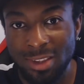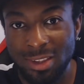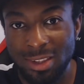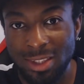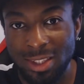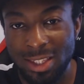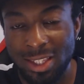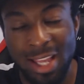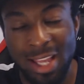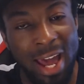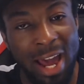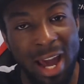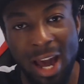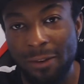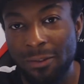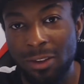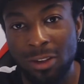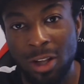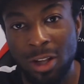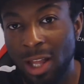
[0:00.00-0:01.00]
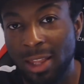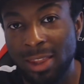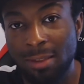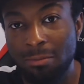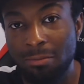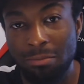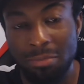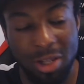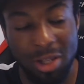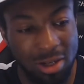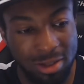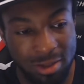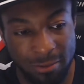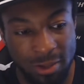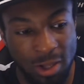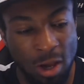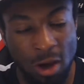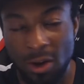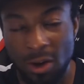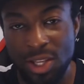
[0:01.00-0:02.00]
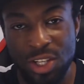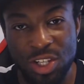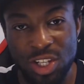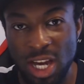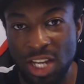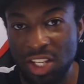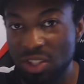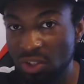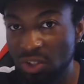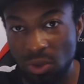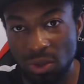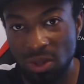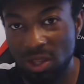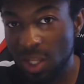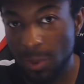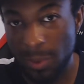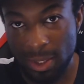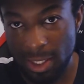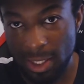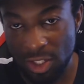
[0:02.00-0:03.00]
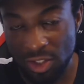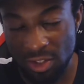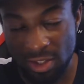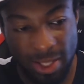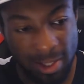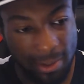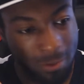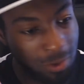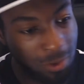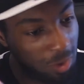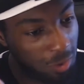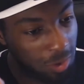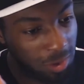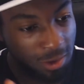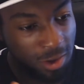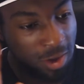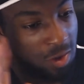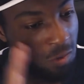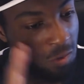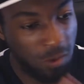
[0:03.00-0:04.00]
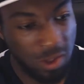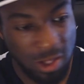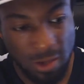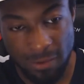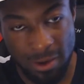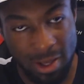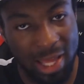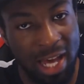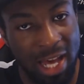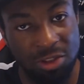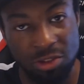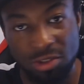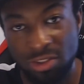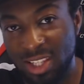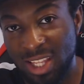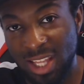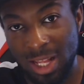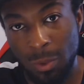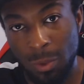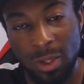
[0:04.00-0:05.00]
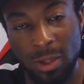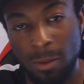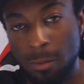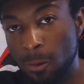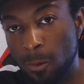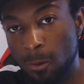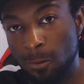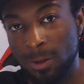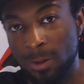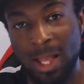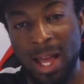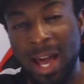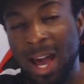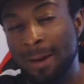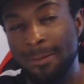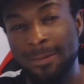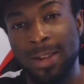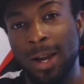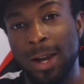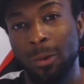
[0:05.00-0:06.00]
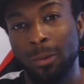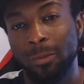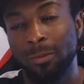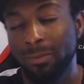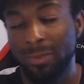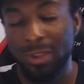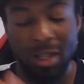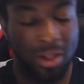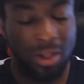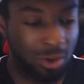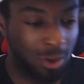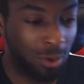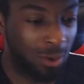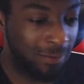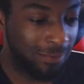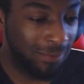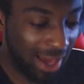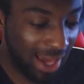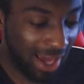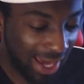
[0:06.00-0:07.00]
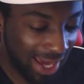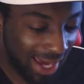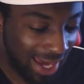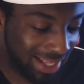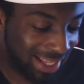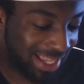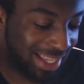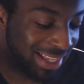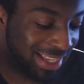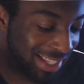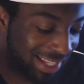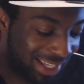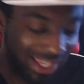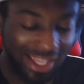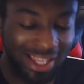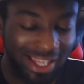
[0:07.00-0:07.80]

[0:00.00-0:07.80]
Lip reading: that I haven't gotten because of the RNG. I just couldn't deal with it. I just like, you know what, whatever, I'll just deal with the moves that I have now. So if anything,